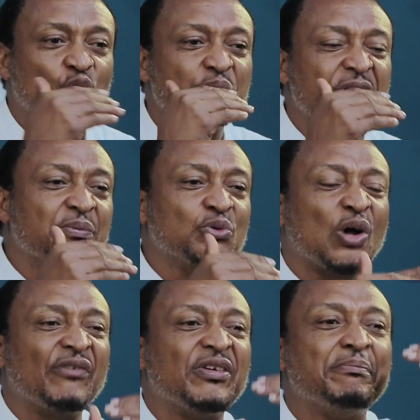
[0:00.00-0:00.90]
to be able
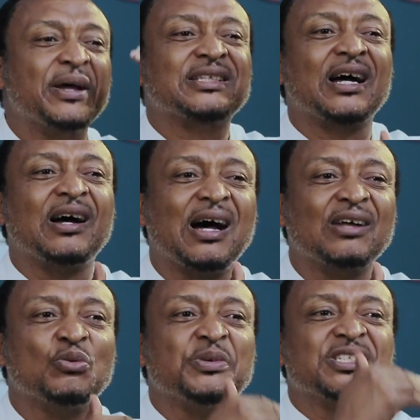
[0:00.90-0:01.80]
to have a better,
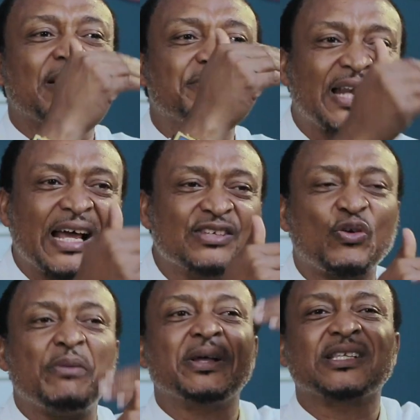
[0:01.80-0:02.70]
to be
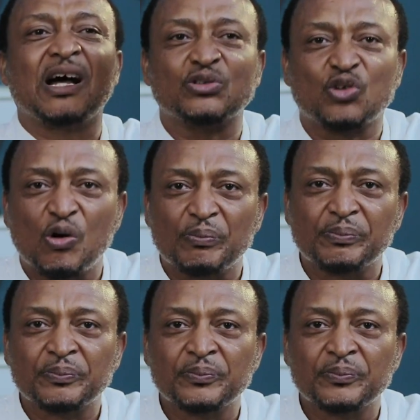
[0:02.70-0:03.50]
stabilized for a better outcome,